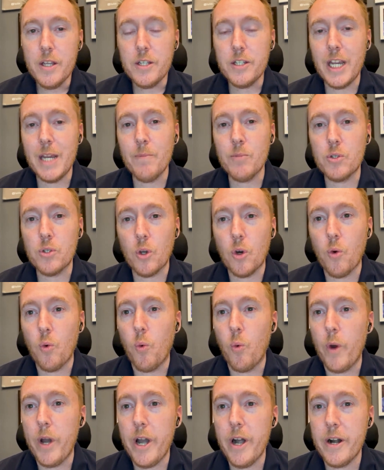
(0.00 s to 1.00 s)
Seems so
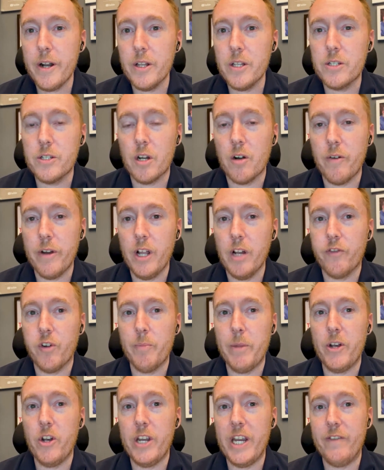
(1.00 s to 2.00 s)
weird and surreal
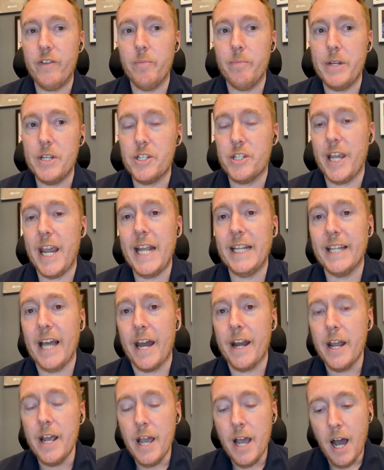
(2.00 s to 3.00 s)
for me to even be saying
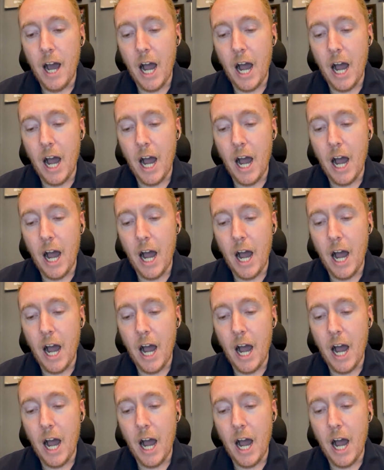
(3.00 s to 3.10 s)
that.